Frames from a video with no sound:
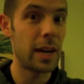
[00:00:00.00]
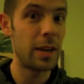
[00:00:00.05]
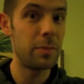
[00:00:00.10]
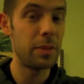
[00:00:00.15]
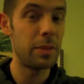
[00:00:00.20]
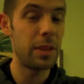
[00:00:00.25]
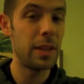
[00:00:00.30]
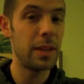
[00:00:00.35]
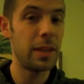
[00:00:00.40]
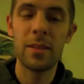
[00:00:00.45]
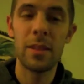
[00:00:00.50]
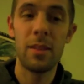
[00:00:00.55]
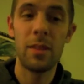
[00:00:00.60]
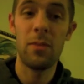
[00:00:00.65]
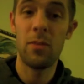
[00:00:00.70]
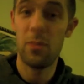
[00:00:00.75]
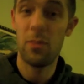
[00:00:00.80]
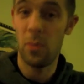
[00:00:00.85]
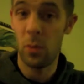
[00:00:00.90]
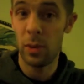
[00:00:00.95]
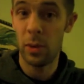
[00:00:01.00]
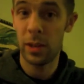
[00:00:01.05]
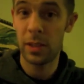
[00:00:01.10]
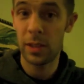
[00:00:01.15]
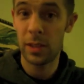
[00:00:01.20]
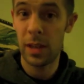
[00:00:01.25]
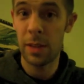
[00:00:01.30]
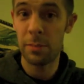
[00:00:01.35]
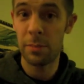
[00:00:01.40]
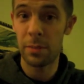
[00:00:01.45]
play. For
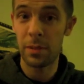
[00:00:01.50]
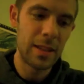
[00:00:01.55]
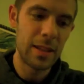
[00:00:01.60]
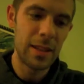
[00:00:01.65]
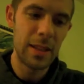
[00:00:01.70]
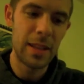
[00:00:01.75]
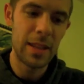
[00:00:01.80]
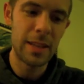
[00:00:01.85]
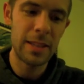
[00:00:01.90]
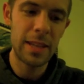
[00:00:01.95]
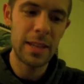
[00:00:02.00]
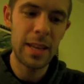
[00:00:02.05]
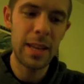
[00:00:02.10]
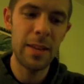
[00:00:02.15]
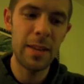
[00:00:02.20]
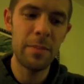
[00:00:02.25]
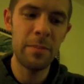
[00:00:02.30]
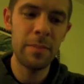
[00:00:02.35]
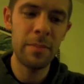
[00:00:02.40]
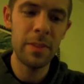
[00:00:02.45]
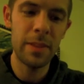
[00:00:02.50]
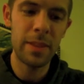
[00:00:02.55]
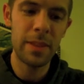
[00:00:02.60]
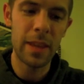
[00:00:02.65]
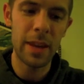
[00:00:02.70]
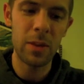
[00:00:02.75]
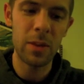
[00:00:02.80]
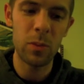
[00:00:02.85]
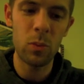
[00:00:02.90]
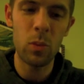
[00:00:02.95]
example, let him
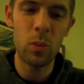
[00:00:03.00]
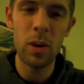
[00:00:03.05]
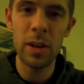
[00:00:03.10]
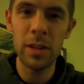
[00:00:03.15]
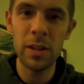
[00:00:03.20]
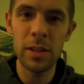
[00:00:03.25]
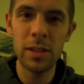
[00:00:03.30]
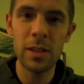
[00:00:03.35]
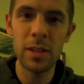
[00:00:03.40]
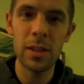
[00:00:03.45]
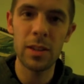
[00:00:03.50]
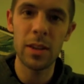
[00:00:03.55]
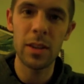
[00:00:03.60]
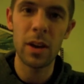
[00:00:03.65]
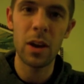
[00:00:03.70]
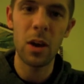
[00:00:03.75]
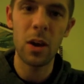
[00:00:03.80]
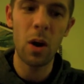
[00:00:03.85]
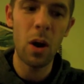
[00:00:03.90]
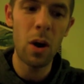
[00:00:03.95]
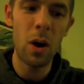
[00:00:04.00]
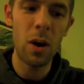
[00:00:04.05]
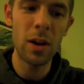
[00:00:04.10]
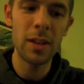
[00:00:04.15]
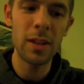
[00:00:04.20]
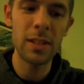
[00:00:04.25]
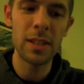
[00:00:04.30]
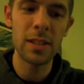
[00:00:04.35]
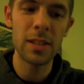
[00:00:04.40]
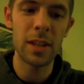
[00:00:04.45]
that was the
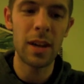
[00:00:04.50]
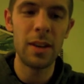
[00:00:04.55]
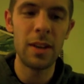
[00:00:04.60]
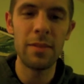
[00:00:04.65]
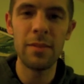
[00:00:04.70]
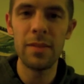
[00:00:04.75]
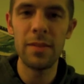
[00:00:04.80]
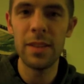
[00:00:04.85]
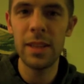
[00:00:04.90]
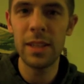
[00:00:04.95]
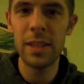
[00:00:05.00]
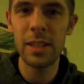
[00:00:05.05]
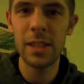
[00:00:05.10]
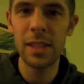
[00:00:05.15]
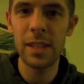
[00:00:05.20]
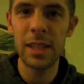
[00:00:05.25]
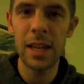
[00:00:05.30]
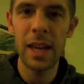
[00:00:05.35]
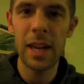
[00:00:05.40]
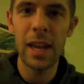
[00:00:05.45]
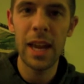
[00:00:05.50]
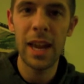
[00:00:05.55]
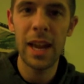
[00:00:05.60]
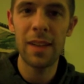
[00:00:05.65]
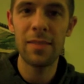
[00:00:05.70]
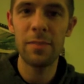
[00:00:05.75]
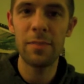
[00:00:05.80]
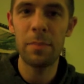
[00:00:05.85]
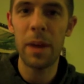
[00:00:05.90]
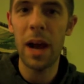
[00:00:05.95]
cause of this
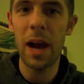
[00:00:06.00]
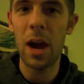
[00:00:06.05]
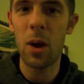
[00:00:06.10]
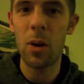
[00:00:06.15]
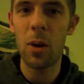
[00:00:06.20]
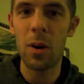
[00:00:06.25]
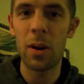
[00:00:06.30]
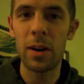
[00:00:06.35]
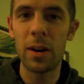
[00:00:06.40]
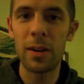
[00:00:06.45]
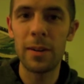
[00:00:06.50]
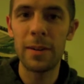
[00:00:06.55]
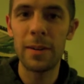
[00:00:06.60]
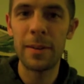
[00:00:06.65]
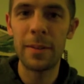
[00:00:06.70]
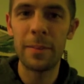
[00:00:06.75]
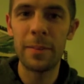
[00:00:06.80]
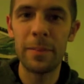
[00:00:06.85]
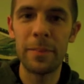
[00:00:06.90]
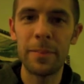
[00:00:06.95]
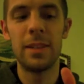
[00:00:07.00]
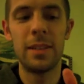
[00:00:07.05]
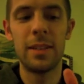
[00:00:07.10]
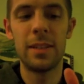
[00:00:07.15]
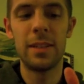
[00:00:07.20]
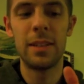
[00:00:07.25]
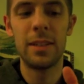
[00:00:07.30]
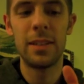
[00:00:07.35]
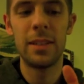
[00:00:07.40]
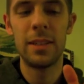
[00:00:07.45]
have power.
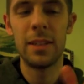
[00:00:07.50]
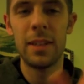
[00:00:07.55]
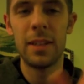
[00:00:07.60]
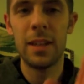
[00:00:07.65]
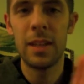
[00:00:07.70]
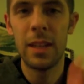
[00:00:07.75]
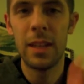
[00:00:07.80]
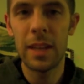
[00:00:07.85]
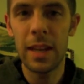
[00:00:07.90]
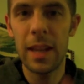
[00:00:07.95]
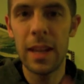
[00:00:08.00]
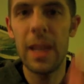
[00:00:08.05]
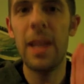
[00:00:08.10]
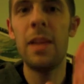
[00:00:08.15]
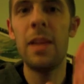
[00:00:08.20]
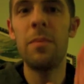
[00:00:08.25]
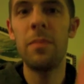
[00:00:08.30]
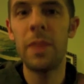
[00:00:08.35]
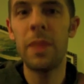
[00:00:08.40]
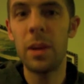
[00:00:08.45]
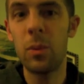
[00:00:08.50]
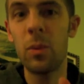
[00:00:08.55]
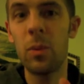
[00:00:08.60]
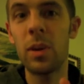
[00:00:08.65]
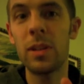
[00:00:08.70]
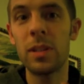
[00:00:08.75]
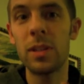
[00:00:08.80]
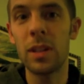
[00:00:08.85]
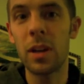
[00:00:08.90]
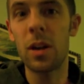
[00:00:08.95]
Let him that
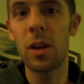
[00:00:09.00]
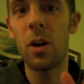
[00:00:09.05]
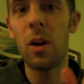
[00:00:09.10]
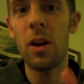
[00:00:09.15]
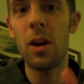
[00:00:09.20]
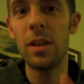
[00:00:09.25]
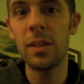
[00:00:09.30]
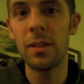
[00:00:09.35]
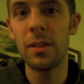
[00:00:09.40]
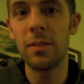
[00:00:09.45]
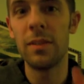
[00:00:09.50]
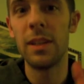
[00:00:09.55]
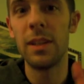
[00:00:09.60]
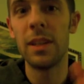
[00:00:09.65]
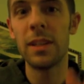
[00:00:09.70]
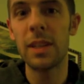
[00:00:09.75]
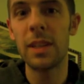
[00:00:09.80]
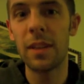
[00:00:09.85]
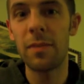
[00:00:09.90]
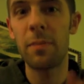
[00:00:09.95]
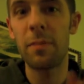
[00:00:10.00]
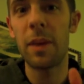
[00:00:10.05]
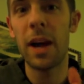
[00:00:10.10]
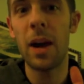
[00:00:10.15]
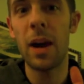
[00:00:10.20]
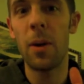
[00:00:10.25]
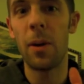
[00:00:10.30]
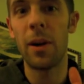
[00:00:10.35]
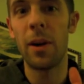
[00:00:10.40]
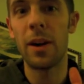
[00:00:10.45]
was the cause of this have
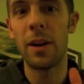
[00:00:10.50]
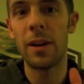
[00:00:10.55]
power.